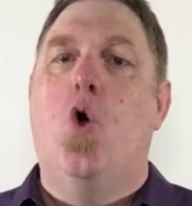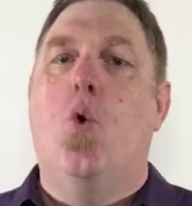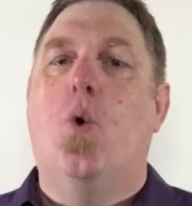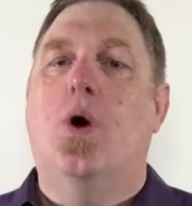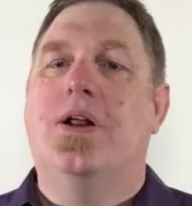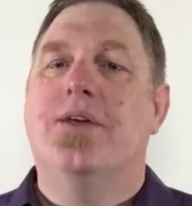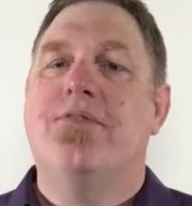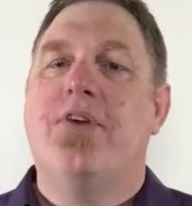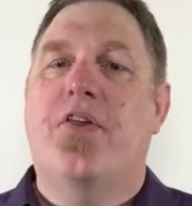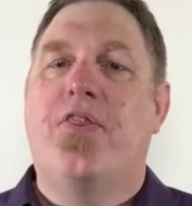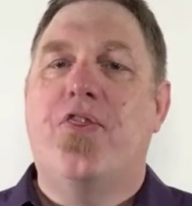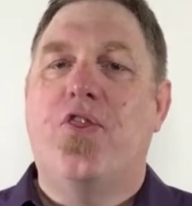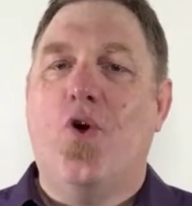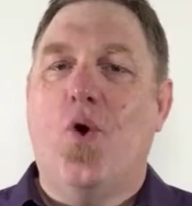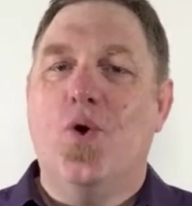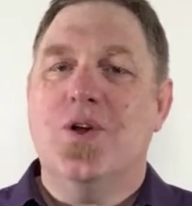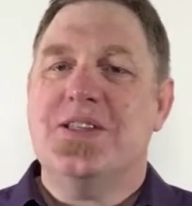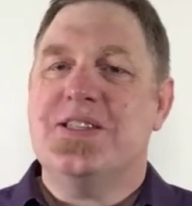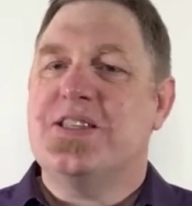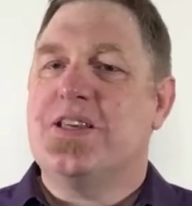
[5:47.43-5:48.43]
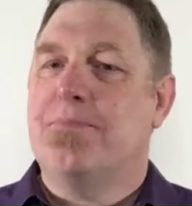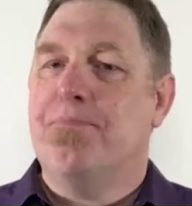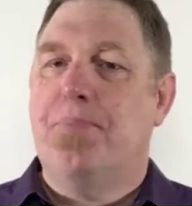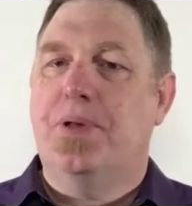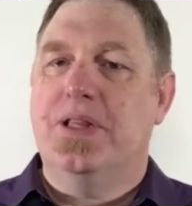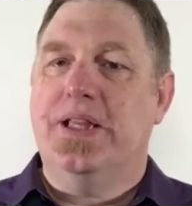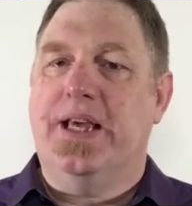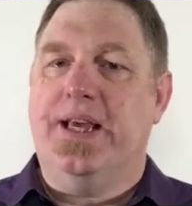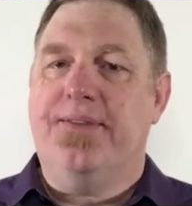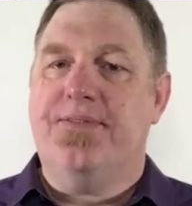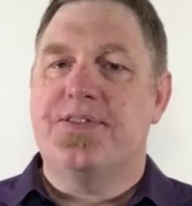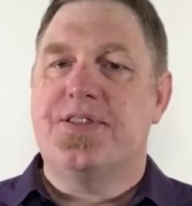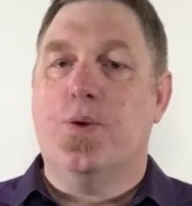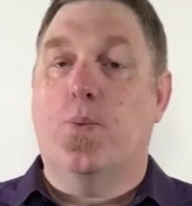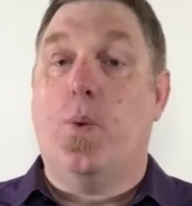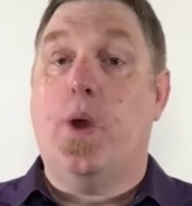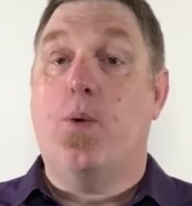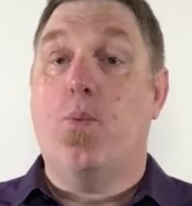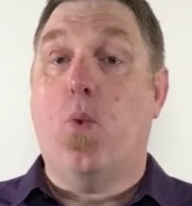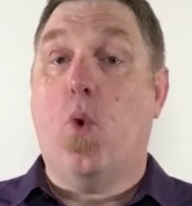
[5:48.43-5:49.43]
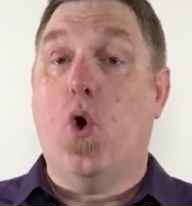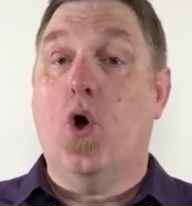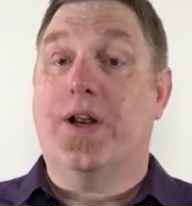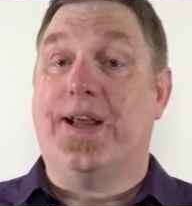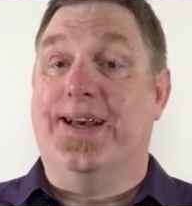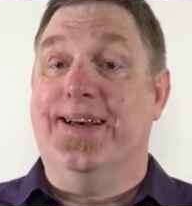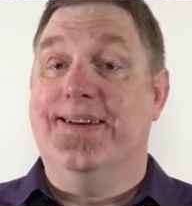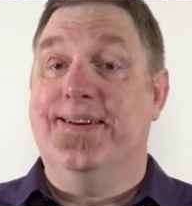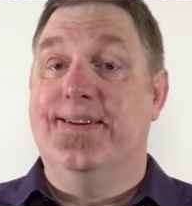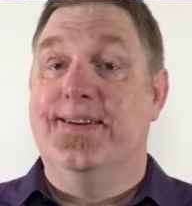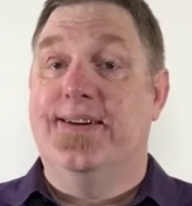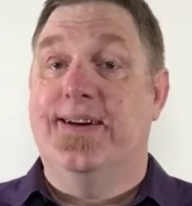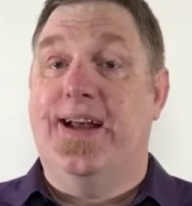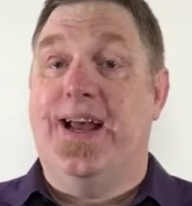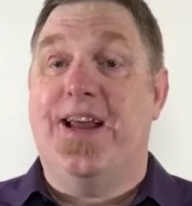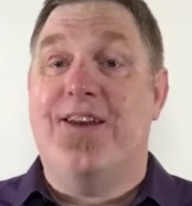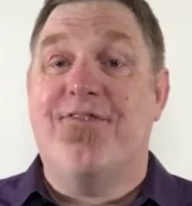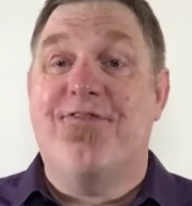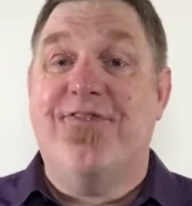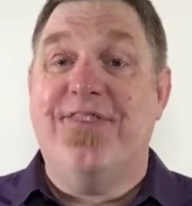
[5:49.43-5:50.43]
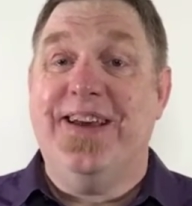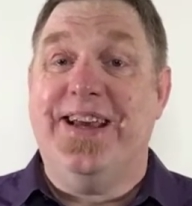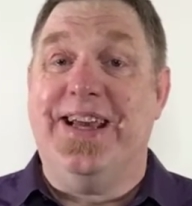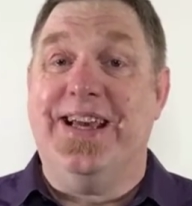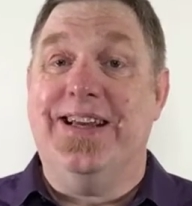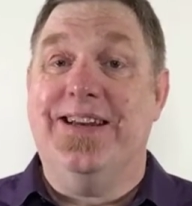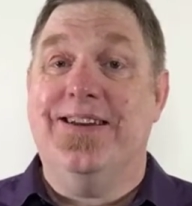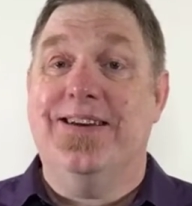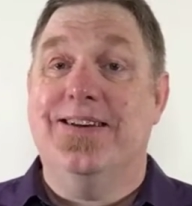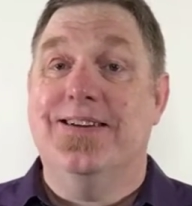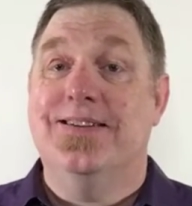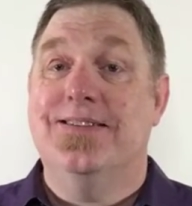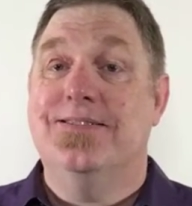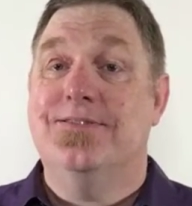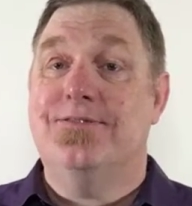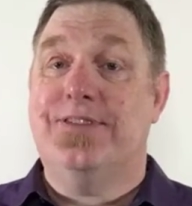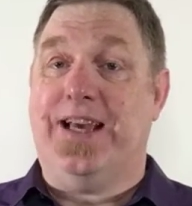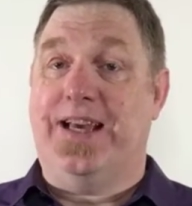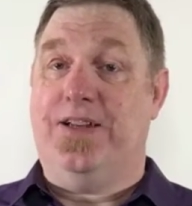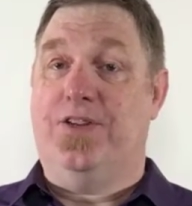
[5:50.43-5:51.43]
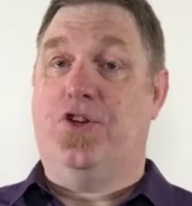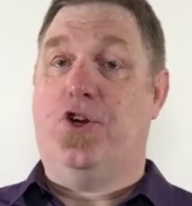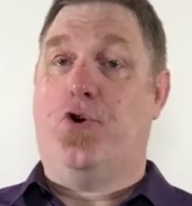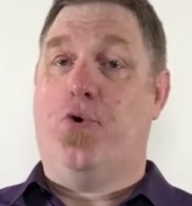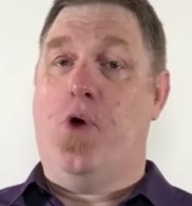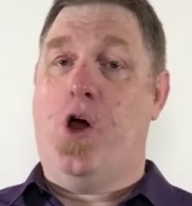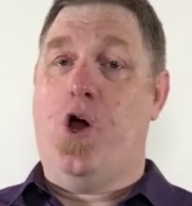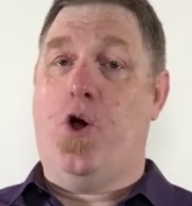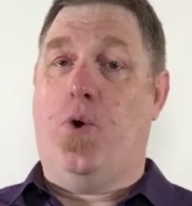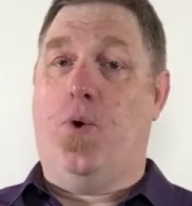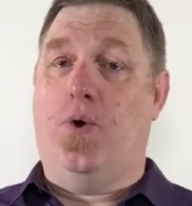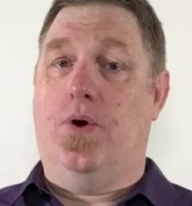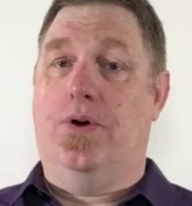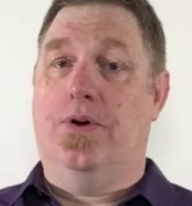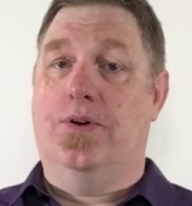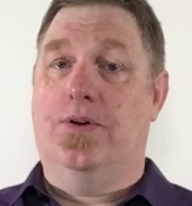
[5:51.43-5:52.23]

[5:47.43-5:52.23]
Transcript: Whatever thoughts and beliefs that we water and feed tend to grow.